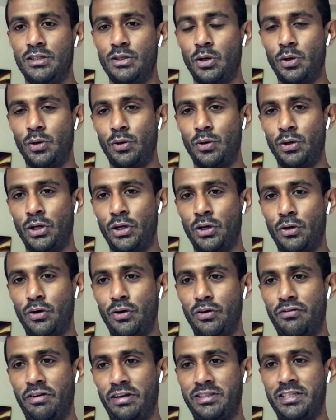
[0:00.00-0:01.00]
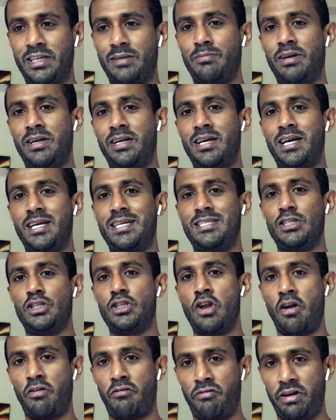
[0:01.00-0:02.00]
So, you know, if Ashen Bandara is
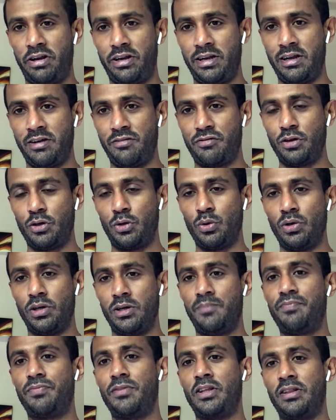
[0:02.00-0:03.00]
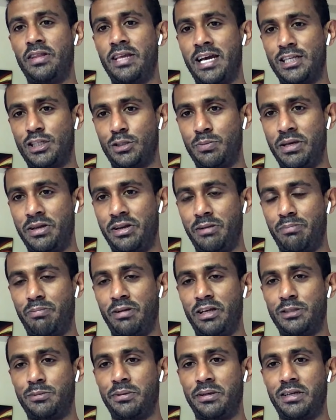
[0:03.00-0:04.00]
not fit enough to tour, you know, there has to be a
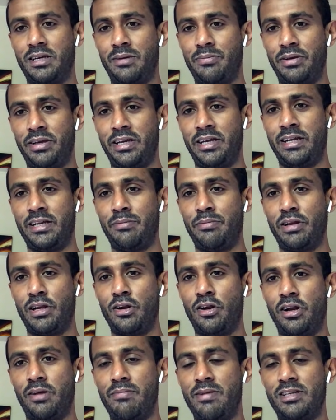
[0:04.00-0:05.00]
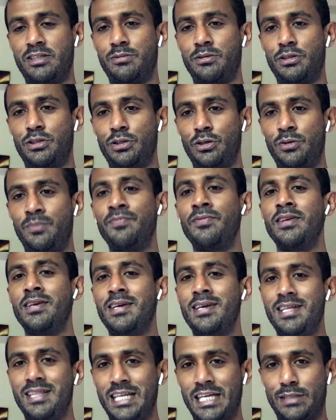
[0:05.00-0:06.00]
replacement coming in, a mid-order batsman. So
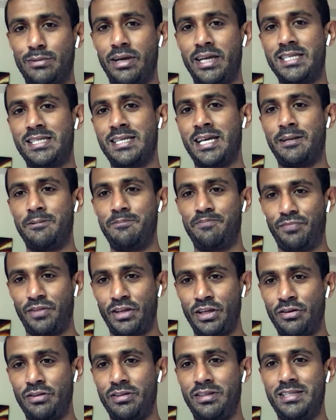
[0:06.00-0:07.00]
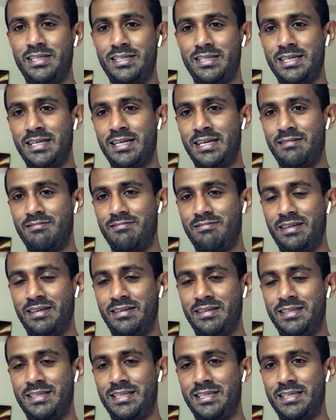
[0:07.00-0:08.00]
that's why I said, you know, this is an
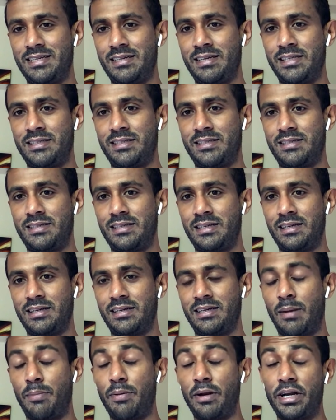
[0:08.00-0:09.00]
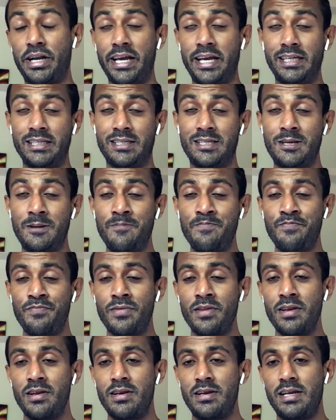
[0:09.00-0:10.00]
this is the next uh, couple of days.
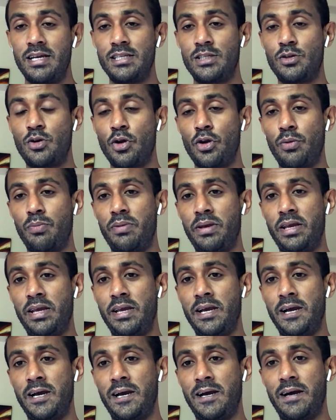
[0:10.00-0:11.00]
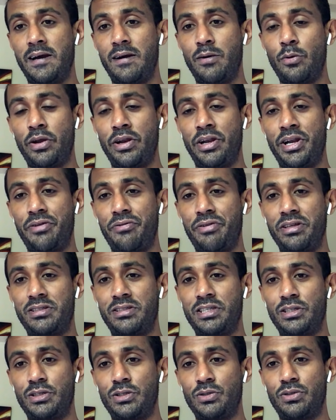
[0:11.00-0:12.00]
It's going to be uh, very
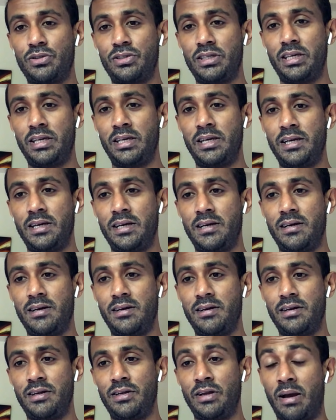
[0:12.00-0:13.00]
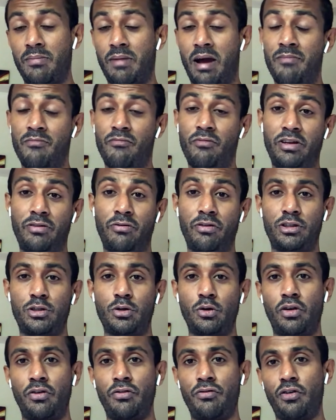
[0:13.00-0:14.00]
interesting to see. Uh, you know, I'm, I'm very
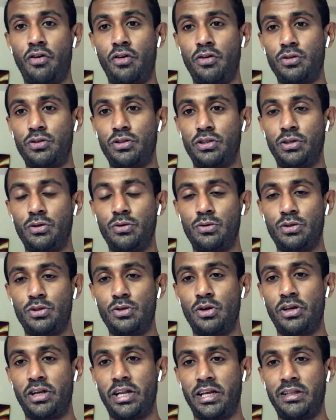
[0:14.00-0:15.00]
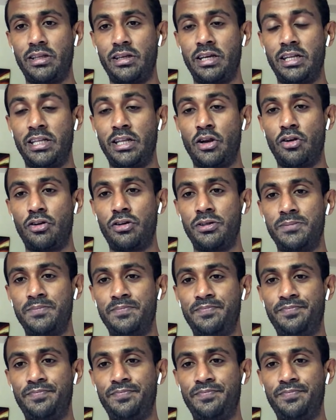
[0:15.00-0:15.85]
much looking forward to see who's going to take the get the nod.